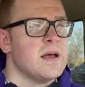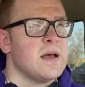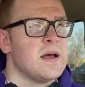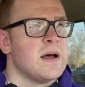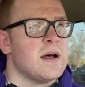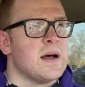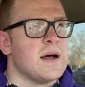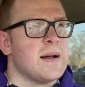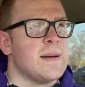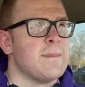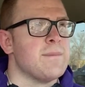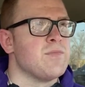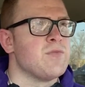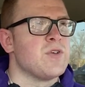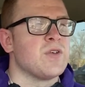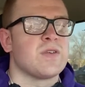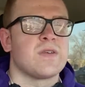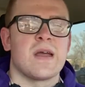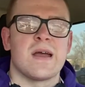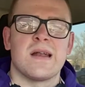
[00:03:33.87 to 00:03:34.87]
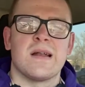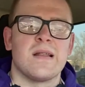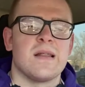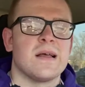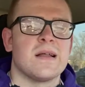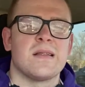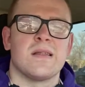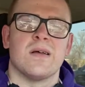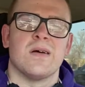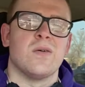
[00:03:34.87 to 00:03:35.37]
um, just kind of
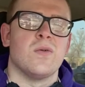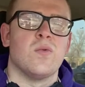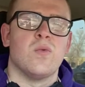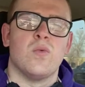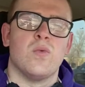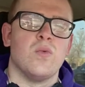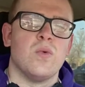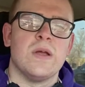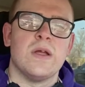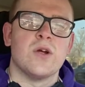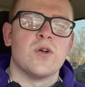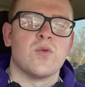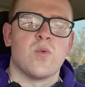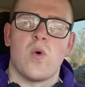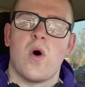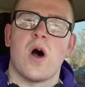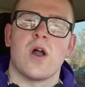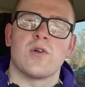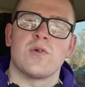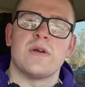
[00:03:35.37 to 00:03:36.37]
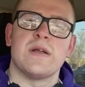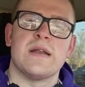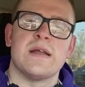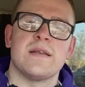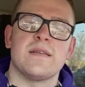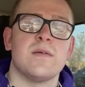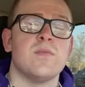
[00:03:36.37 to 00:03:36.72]
like the weird wateriness?